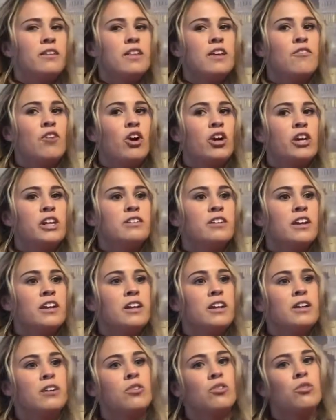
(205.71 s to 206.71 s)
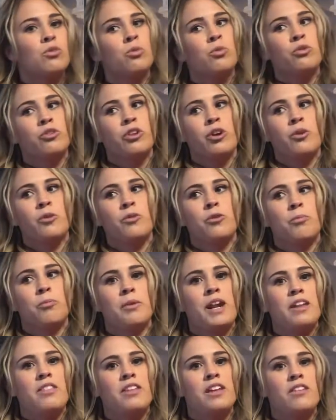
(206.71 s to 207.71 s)
They've already done it in school zones, but
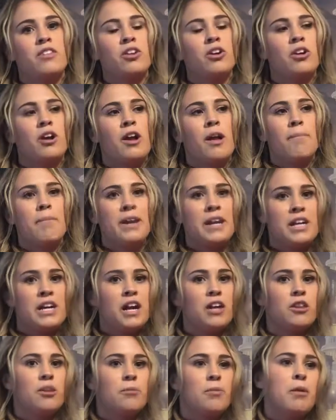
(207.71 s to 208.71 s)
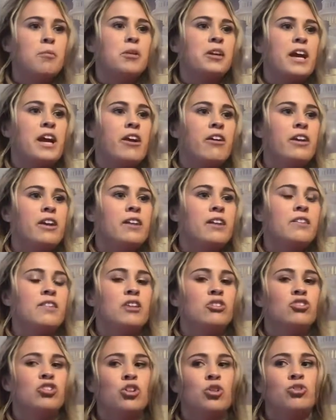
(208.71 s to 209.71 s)
I think there are many other public areas
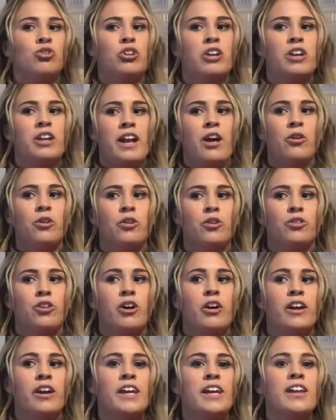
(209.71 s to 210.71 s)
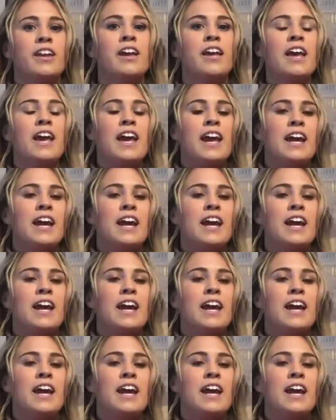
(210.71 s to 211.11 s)
that children and elders are in,